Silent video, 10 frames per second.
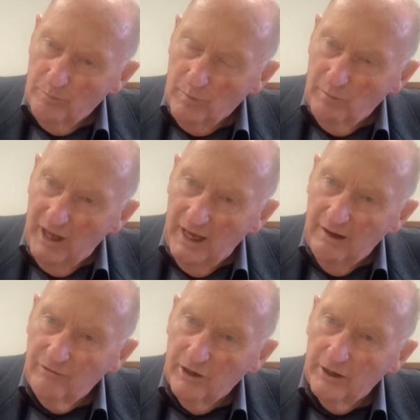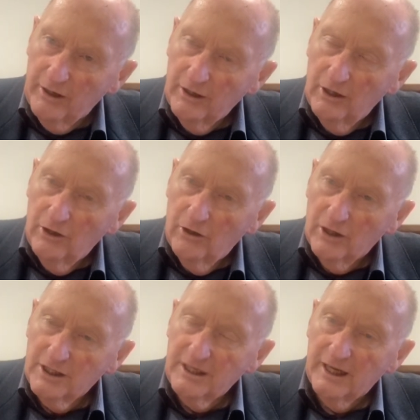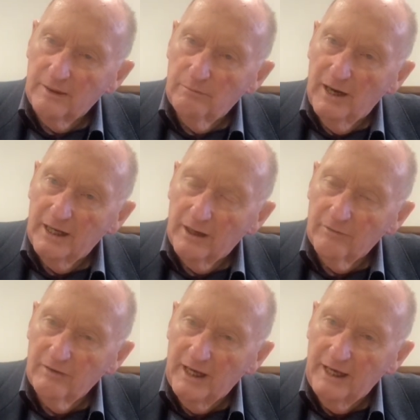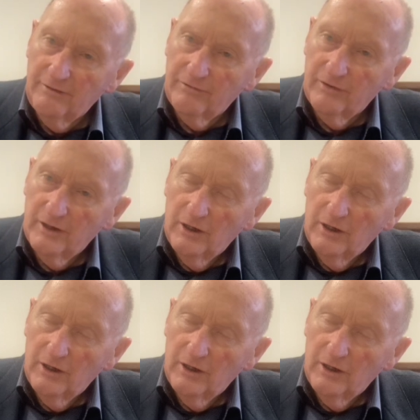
behavior or a certain manner of life